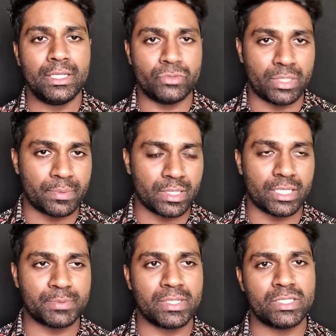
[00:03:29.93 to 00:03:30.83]
You should
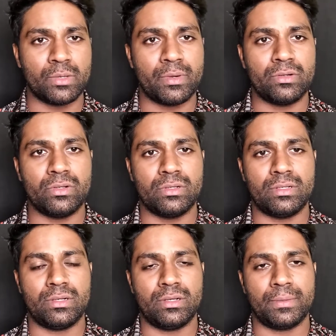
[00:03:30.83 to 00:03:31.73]
express about
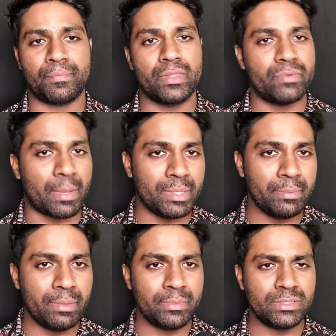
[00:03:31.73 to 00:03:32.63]
your
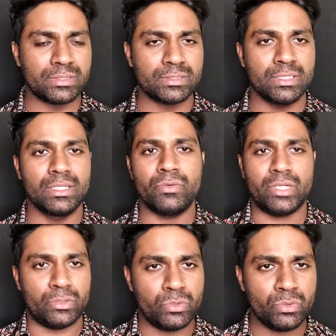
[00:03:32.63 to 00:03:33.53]
family members,
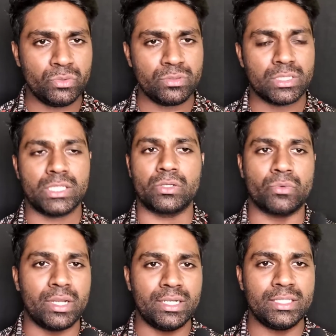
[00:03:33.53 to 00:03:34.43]
what you do, your
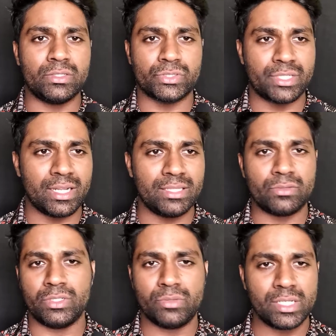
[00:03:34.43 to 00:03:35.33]
qualities, your strength,
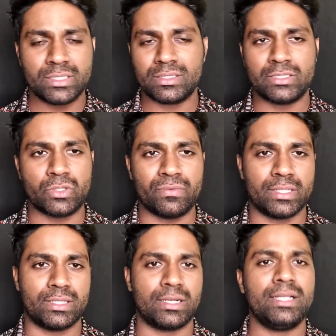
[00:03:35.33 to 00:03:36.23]
weakness and stuff
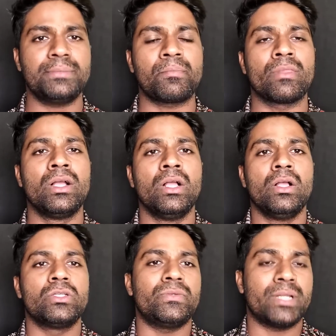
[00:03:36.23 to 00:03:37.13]
like that, right?
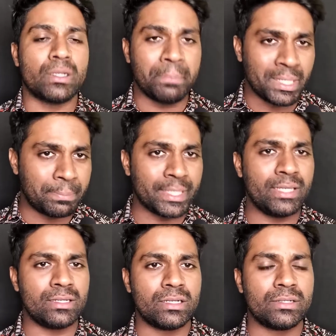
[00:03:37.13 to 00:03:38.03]
So if you're a complete
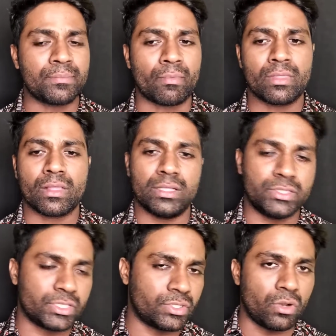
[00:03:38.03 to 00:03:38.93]
beginner,
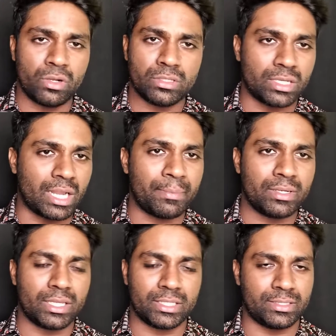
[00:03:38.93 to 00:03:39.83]
just learn the
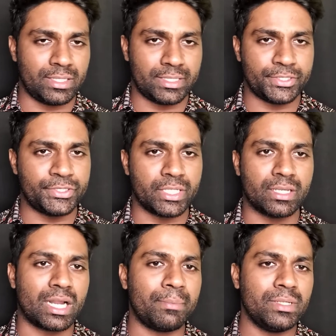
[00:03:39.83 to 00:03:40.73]
grammar, essential
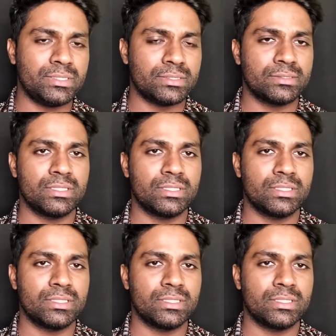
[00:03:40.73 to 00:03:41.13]
grammars.